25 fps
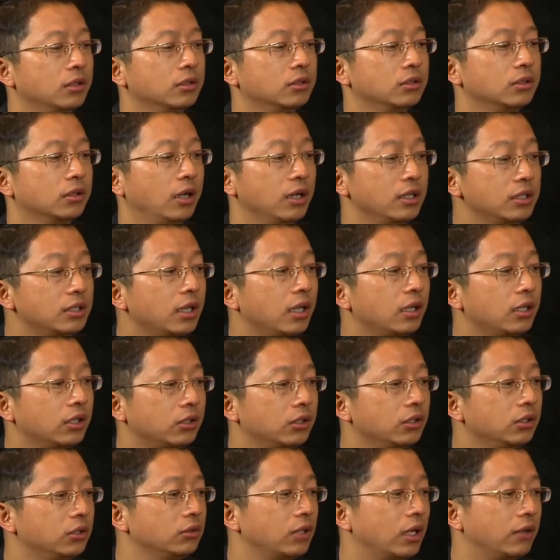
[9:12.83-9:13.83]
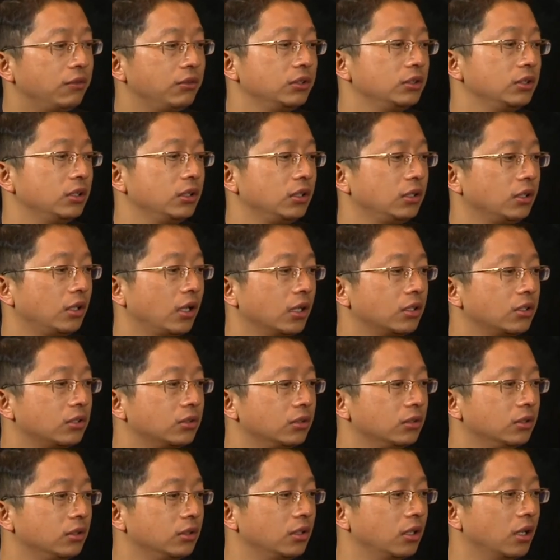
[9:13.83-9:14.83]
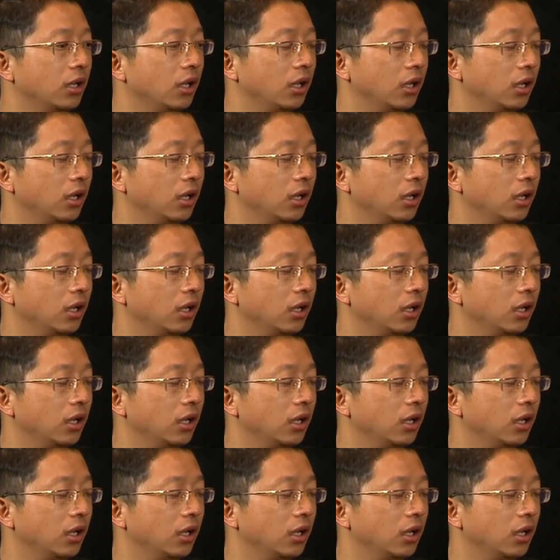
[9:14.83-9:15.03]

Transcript: So this island can do everything actually